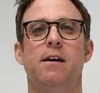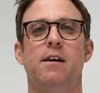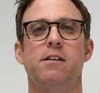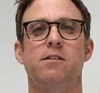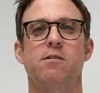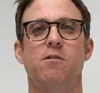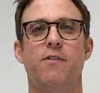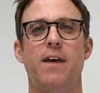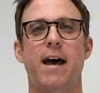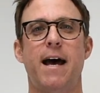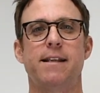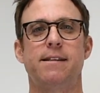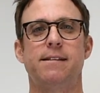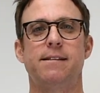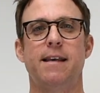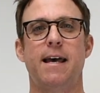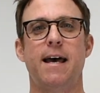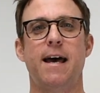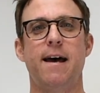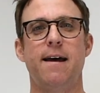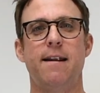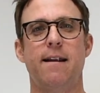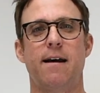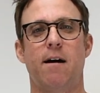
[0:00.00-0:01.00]
So that
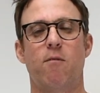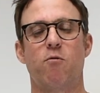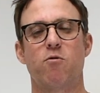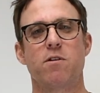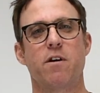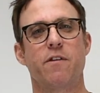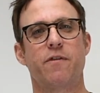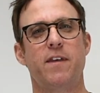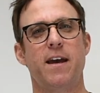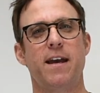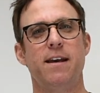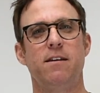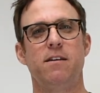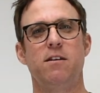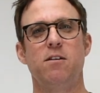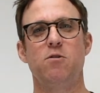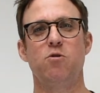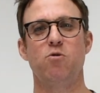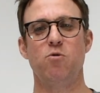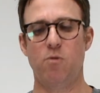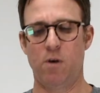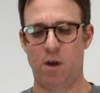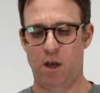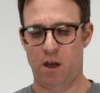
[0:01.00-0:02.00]
said, I want to thank
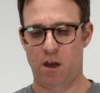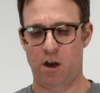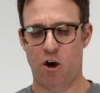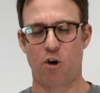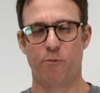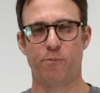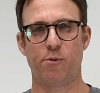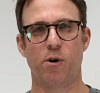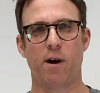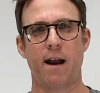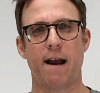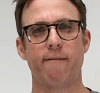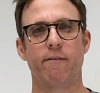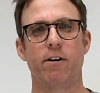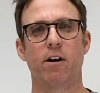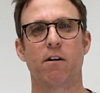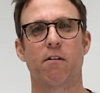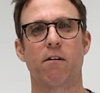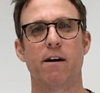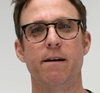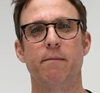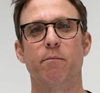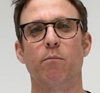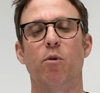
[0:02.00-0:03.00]
you. Hope you're having a
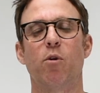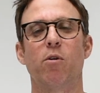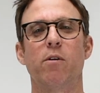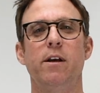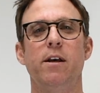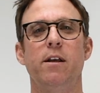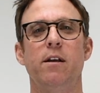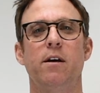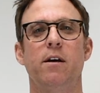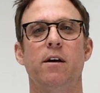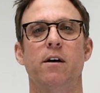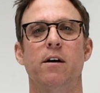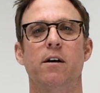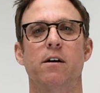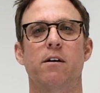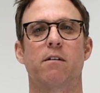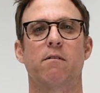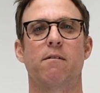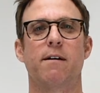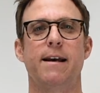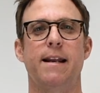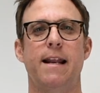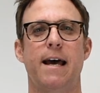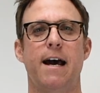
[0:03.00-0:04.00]
great morning, a
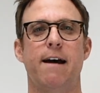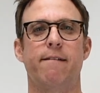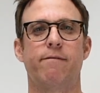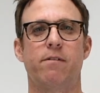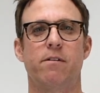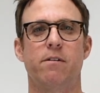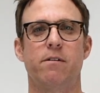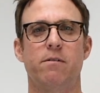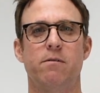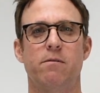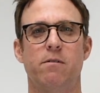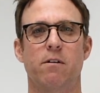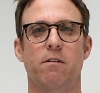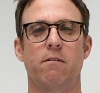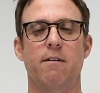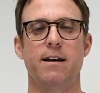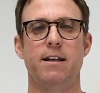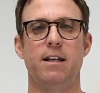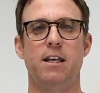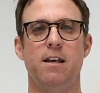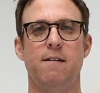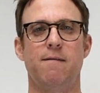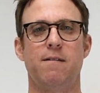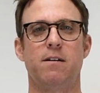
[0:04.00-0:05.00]
great afternoon, or a
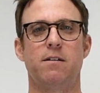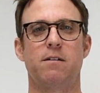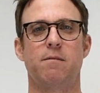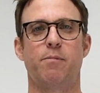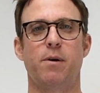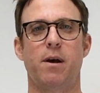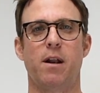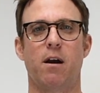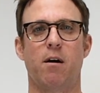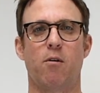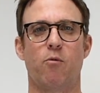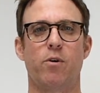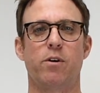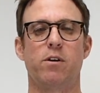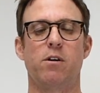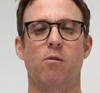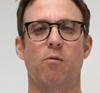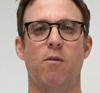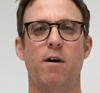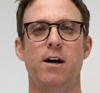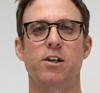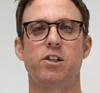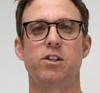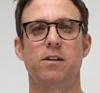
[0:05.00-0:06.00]
great evening, depending on when you're
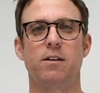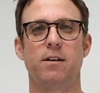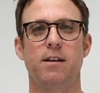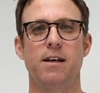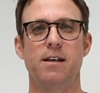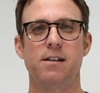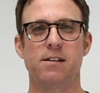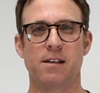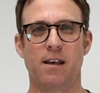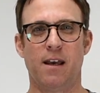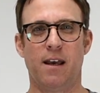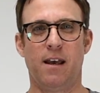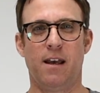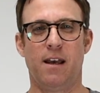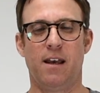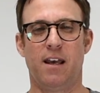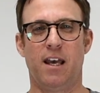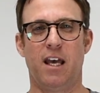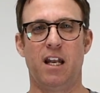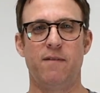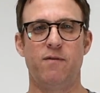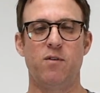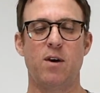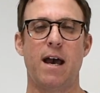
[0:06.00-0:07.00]
watching this.
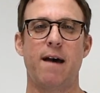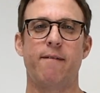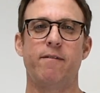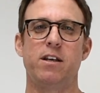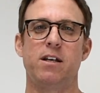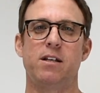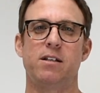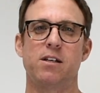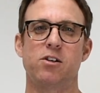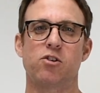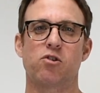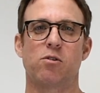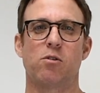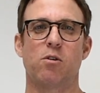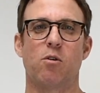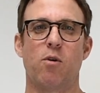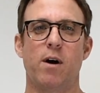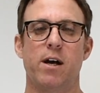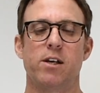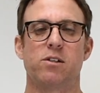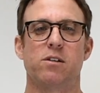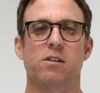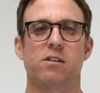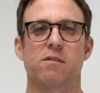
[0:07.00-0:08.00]
And if you have any additional
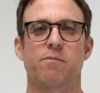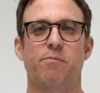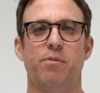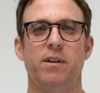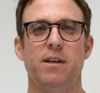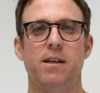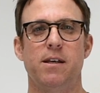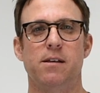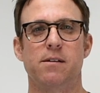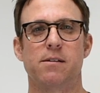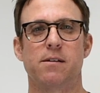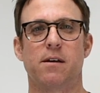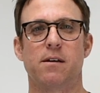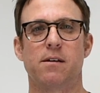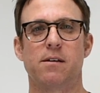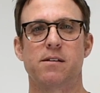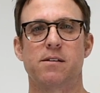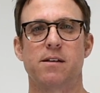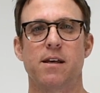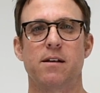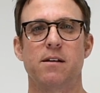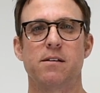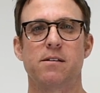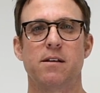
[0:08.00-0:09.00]
questions, please
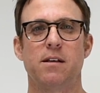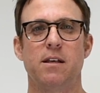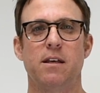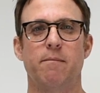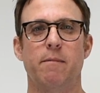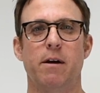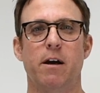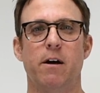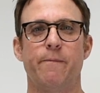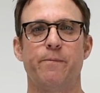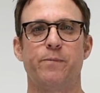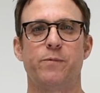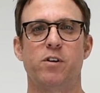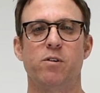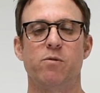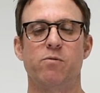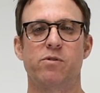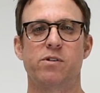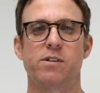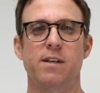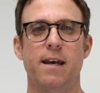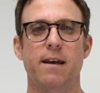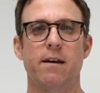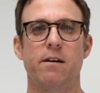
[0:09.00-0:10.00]
send us an email to
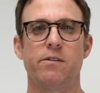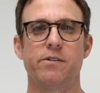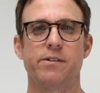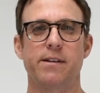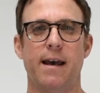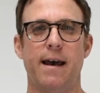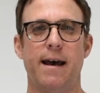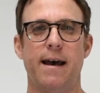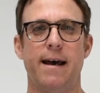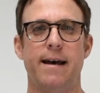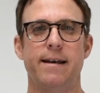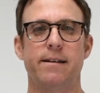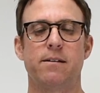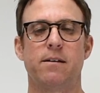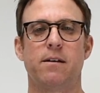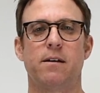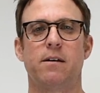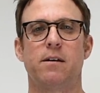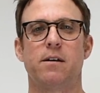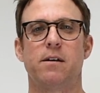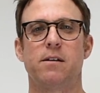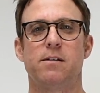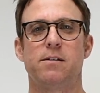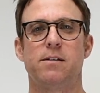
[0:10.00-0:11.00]

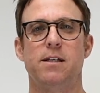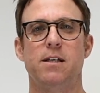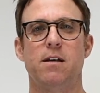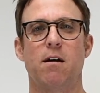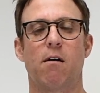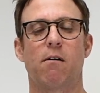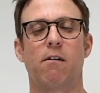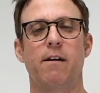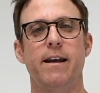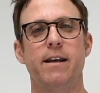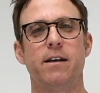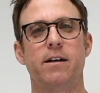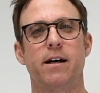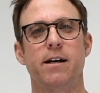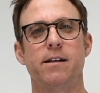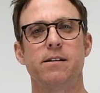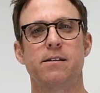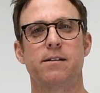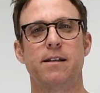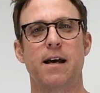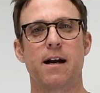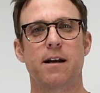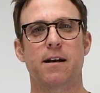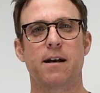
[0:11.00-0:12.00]

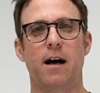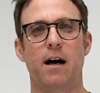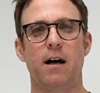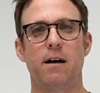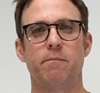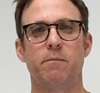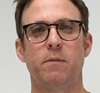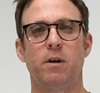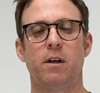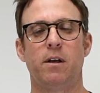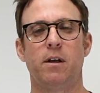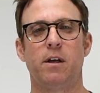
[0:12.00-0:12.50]
sales@traguns.com.